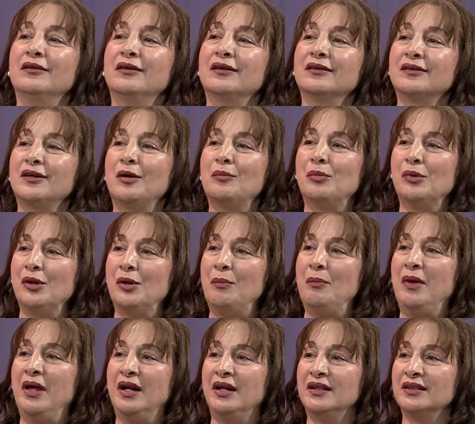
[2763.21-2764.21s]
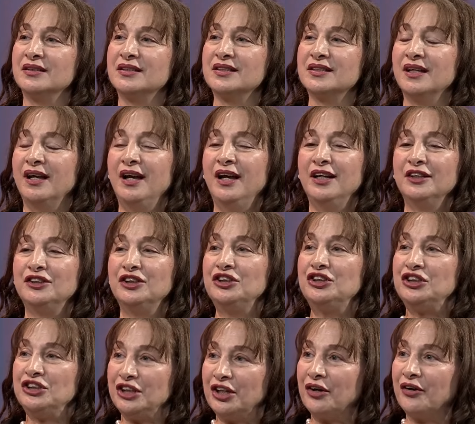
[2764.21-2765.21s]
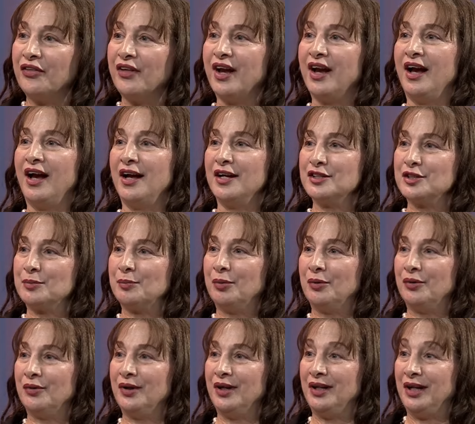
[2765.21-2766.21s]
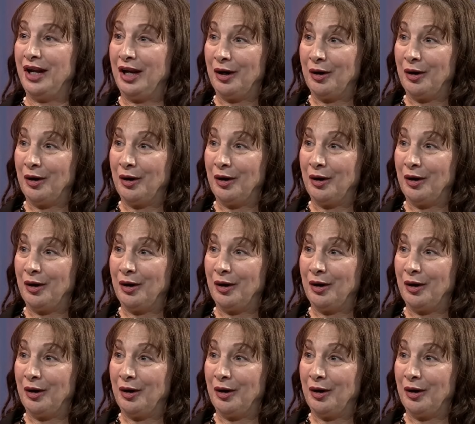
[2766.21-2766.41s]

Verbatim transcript: a couple of minutes to share the gospel in